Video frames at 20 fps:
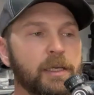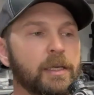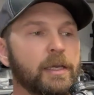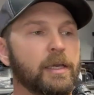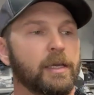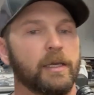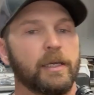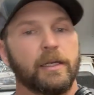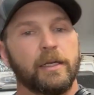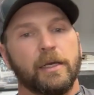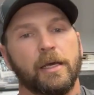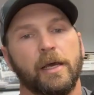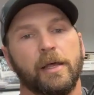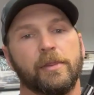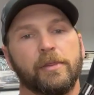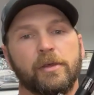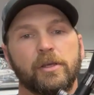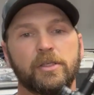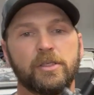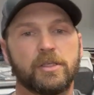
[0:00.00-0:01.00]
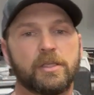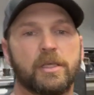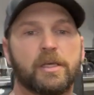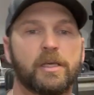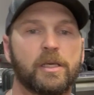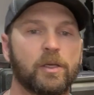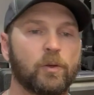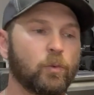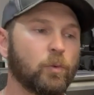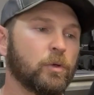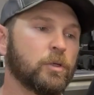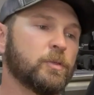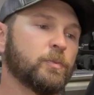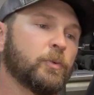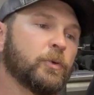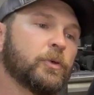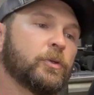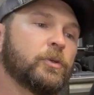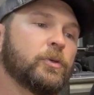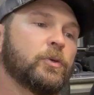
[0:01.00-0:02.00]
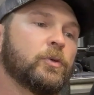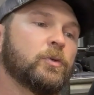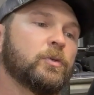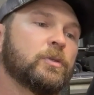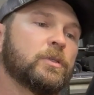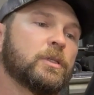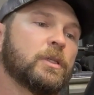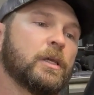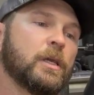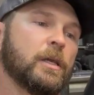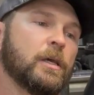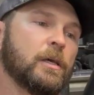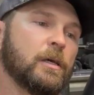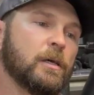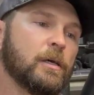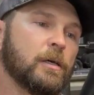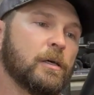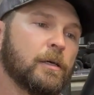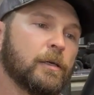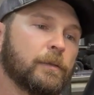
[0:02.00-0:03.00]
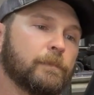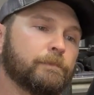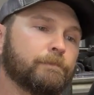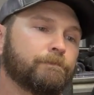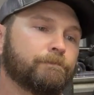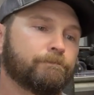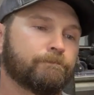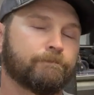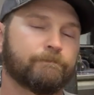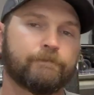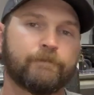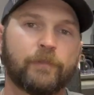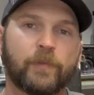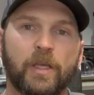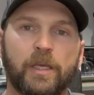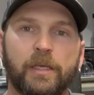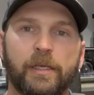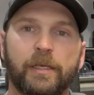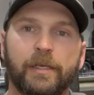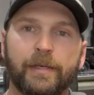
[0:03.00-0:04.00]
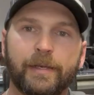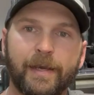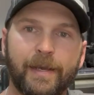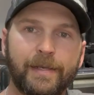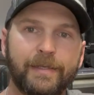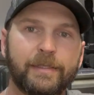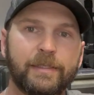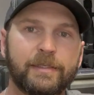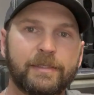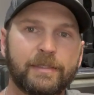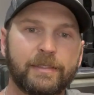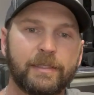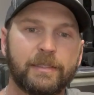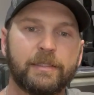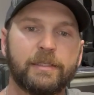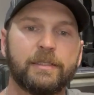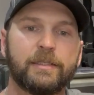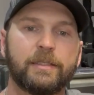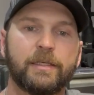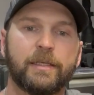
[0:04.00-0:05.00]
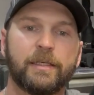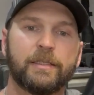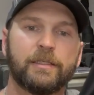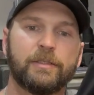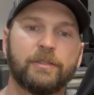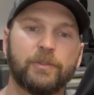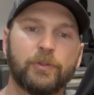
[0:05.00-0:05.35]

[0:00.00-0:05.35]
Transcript: And this thing was produced in 1966 to